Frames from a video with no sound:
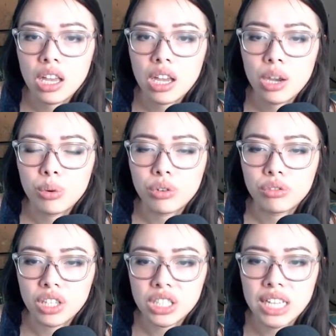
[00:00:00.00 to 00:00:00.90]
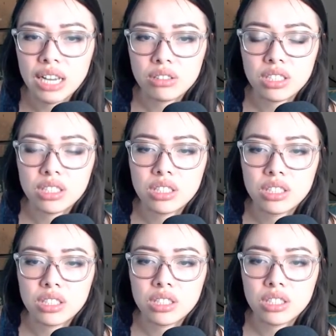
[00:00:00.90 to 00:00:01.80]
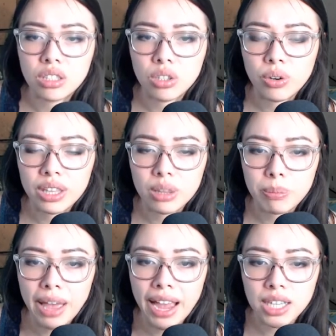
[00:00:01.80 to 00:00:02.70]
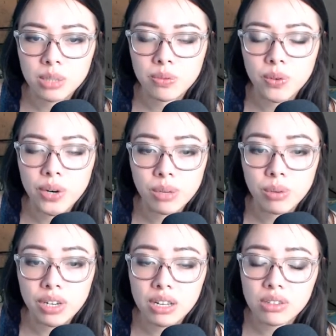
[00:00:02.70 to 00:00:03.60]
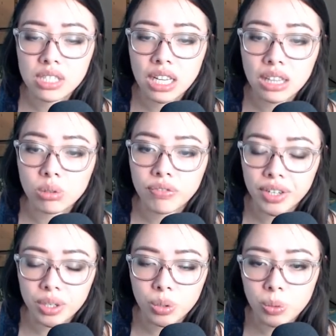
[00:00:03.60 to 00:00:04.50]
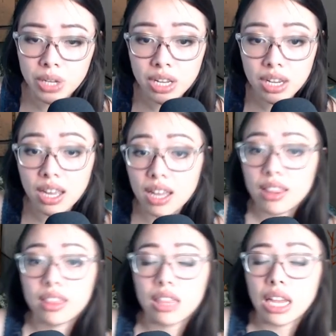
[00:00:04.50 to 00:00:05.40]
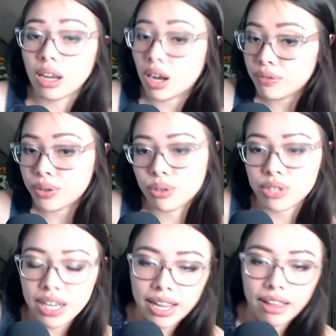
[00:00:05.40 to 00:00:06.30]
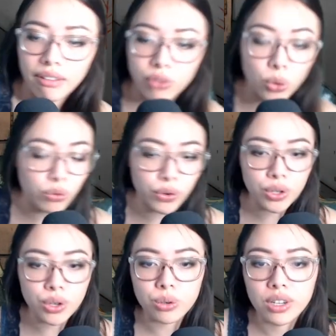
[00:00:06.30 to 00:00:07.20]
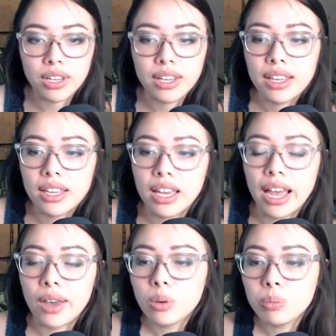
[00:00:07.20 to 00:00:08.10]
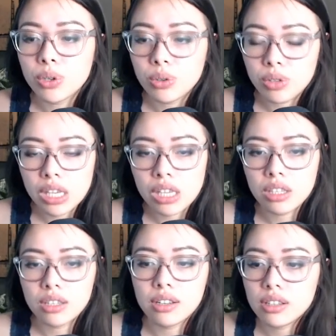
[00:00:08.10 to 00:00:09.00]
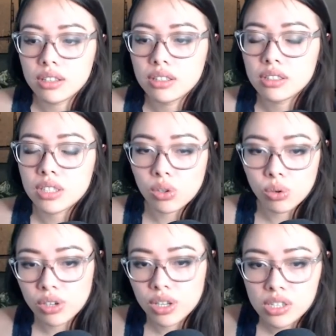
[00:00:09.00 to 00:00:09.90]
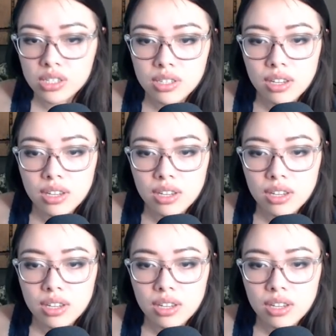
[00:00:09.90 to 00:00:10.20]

We rushed out to go get the package before anyone else. Ted looks very weak. Thank God for you, Ted. I have food for you. I hope you don't eat Dolores.